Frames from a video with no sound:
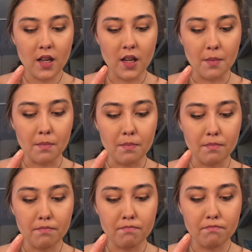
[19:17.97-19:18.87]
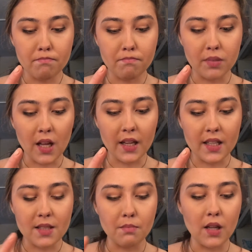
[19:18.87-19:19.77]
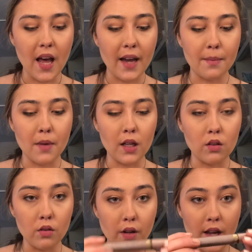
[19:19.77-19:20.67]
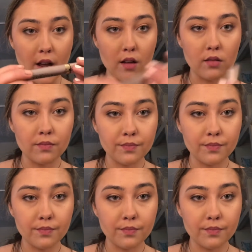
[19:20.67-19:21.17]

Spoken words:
in Blackest Black by L'Oreal.